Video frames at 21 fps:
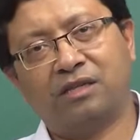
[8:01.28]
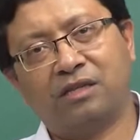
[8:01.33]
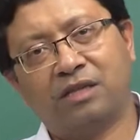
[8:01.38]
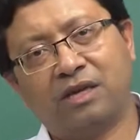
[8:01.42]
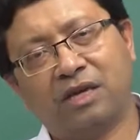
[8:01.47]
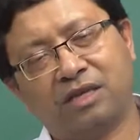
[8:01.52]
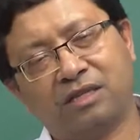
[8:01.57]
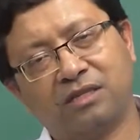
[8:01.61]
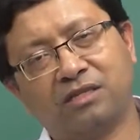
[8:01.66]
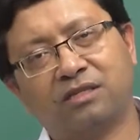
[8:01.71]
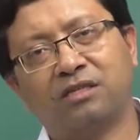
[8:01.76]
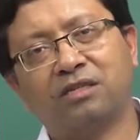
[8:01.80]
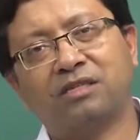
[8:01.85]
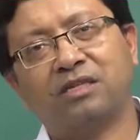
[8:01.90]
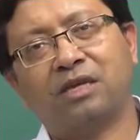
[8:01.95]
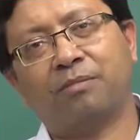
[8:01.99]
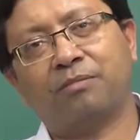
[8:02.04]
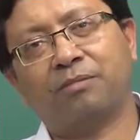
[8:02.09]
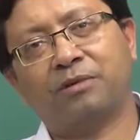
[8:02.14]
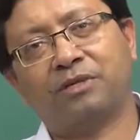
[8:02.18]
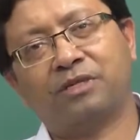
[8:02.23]
hence the
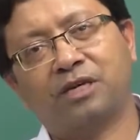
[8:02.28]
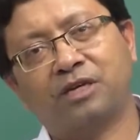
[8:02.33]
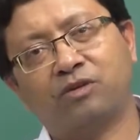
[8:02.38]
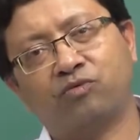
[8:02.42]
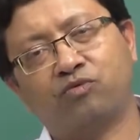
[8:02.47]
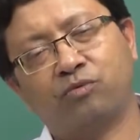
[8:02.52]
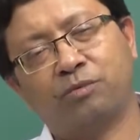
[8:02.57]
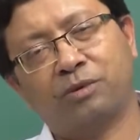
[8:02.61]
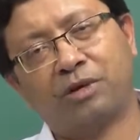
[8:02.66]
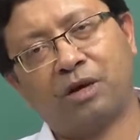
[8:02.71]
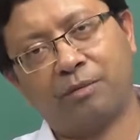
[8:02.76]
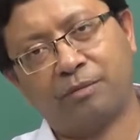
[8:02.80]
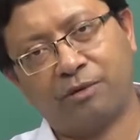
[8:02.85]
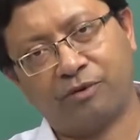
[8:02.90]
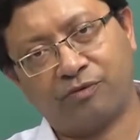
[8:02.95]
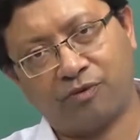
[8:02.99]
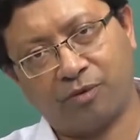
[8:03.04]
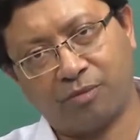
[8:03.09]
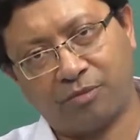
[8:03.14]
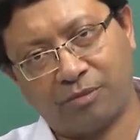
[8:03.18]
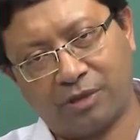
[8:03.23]
sample size would be coming
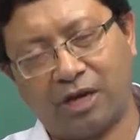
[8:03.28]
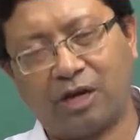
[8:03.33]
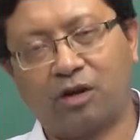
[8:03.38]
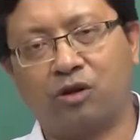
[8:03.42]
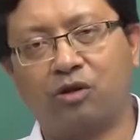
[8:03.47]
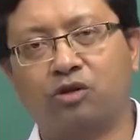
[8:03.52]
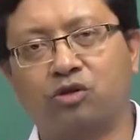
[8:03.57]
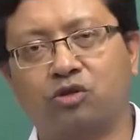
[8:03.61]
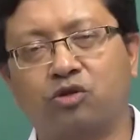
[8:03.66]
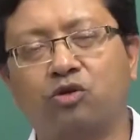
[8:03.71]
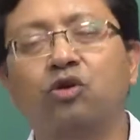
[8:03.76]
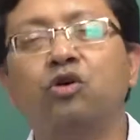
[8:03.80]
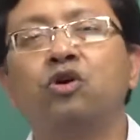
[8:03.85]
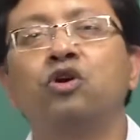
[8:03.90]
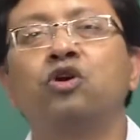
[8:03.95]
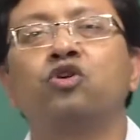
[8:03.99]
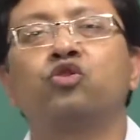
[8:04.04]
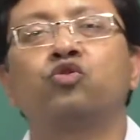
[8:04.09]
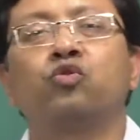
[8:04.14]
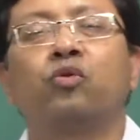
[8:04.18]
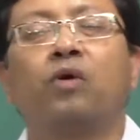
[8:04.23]
from there also.
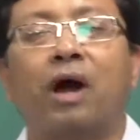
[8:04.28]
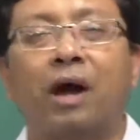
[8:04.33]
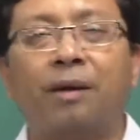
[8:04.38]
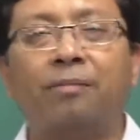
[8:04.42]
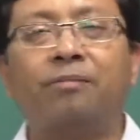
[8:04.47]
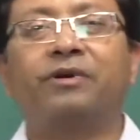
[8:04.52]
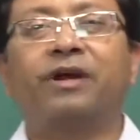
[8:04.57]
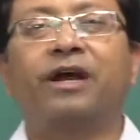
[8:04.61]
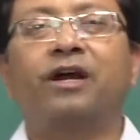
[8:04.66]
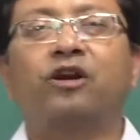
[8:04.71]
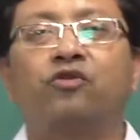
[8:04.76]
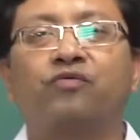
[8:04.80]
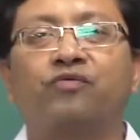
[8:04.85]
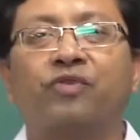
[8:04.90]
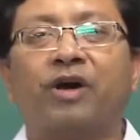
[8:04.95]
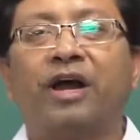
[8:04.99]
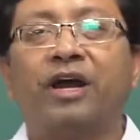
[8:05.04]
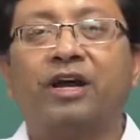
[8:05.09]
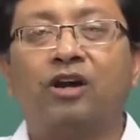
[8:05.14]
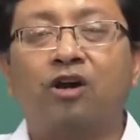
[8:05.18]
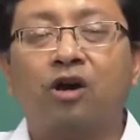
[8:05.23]
So, I am trying to
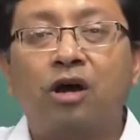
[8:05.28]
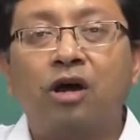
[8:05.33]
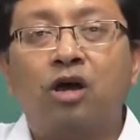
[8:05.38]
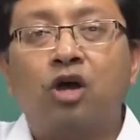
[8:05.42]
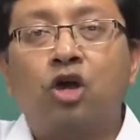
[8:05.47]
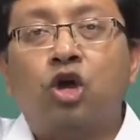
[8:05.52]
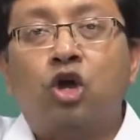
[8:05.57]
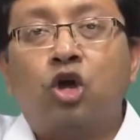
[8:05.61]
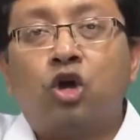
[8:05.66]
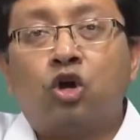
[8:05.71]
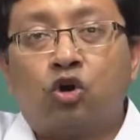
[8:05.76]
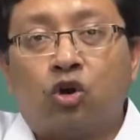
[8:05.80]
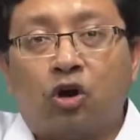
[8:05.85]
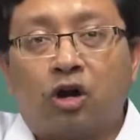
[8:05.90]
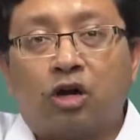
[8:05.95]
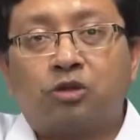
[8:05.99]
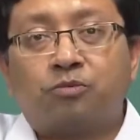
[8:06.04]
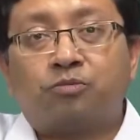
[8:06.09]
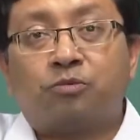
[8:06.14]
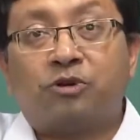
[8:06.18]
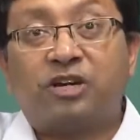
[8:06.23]
find a
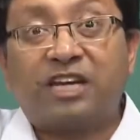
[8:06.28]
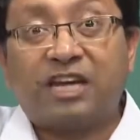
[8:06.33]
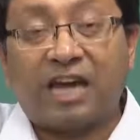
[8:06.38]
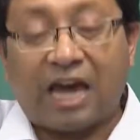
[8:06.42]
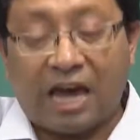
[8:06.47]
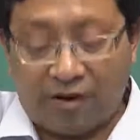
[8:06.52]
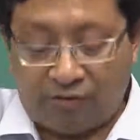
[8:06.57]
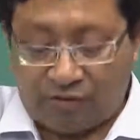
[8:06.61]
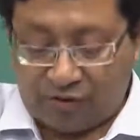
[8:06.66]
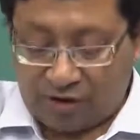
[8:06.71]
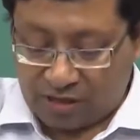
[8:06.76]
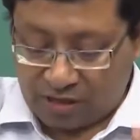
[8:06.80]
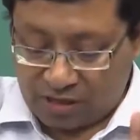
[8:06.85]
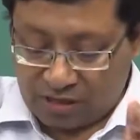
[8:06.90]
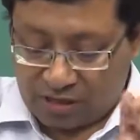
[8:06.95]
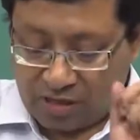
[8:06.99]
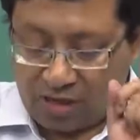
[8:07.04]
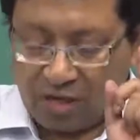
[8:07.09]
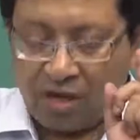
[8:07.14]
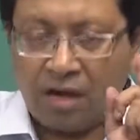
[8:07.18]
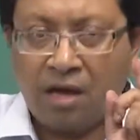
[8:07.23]
corresponding average.
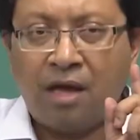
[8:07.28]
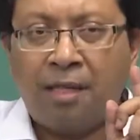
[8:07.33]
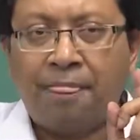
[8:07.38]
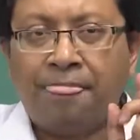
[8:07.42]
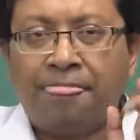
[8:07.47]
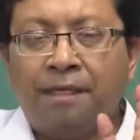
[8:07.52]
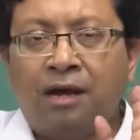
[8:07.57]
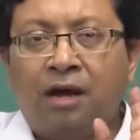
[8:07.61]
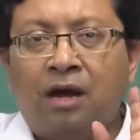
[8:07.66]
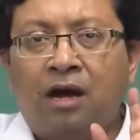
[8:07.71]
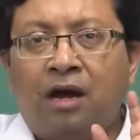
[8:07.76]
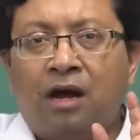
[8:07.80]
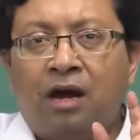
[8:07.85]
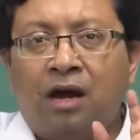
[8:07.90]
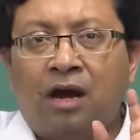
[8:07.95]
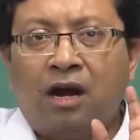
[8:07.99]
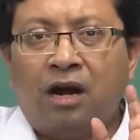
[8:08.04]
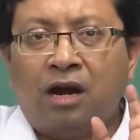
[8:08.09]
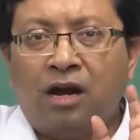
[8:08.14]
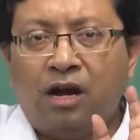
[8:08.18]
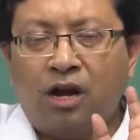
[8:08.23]

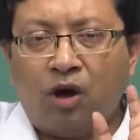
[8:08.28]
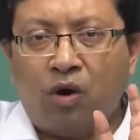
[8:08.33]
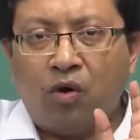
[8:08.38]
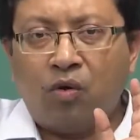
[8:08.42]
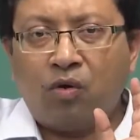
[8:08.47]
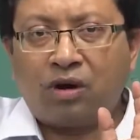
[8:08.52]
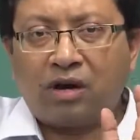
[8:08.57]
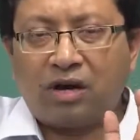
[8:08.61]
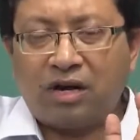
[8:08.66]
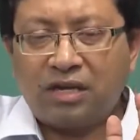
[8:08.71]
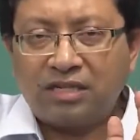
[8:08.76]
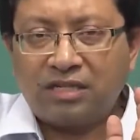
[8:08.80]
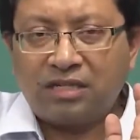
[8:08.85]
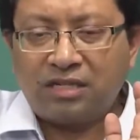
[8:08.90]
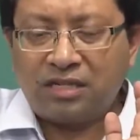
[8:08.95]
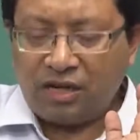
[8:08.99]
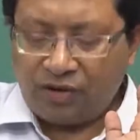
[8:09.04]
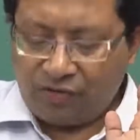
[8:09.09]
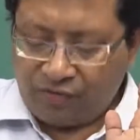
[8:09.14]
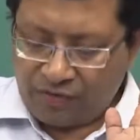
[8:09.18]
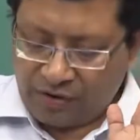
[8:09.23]
Now,
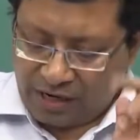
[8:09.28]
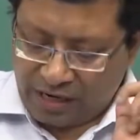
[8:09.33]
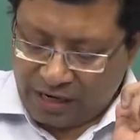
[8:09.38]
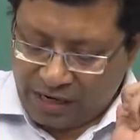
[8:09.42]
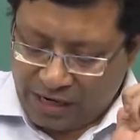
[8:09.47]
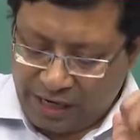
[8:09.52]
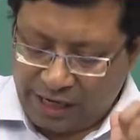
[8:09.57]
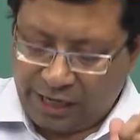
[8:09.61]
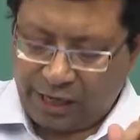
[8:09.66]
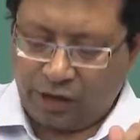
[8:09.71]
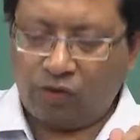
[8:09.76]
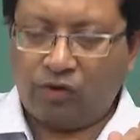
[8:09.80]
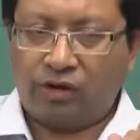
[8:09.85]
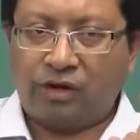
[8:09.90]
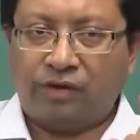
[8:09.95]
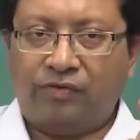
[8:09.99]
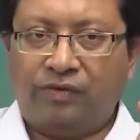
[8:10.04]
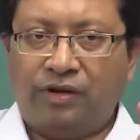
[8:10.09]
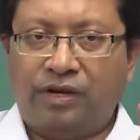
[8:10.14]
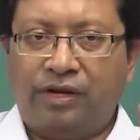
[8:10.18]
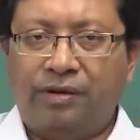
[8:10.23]
consider very
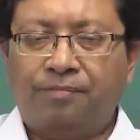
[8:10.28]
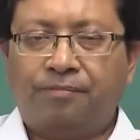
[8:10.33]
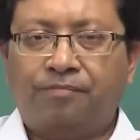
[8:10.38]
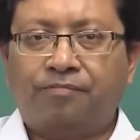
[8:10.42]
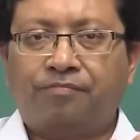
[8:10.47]
intuitively,